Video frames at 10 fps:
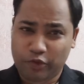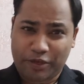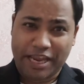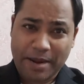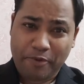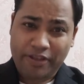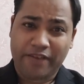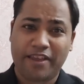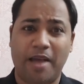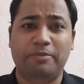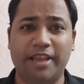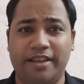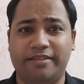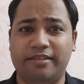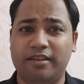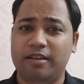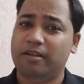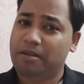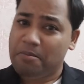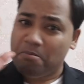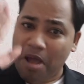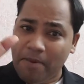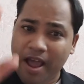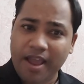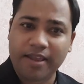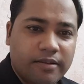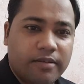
keep receiving updates. Bye bye.